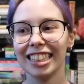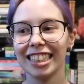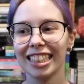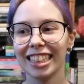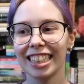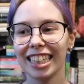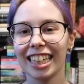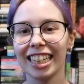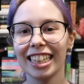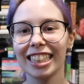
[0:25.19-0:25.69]

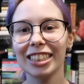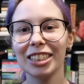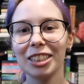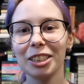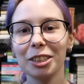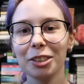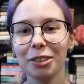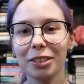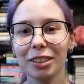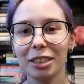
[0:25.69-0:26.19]
And I guess to
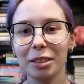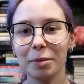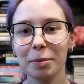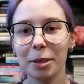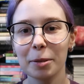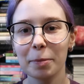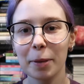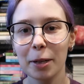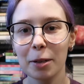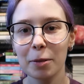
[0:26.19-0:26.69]
know a little bit
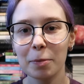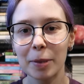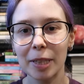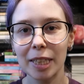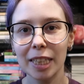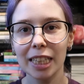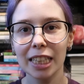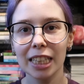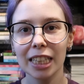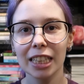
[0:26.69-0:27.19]
about
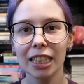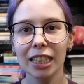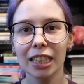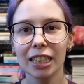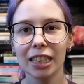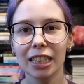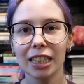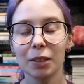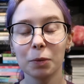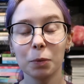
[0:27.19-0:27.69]
me,
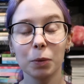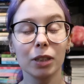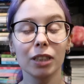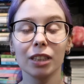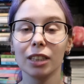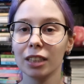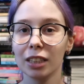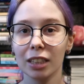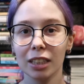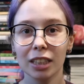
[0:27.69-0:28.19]

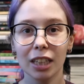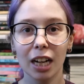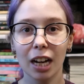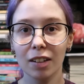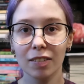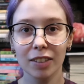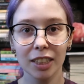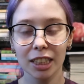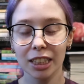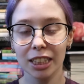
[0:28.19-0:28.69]
well,
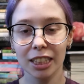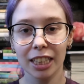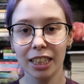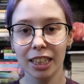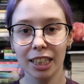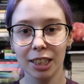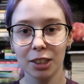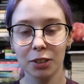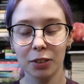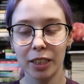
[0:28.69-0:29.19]
obviously I
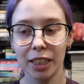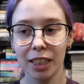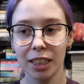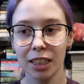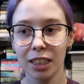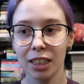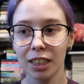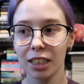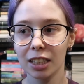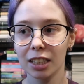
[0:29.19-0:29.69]
like
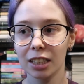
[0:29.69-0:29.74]
reading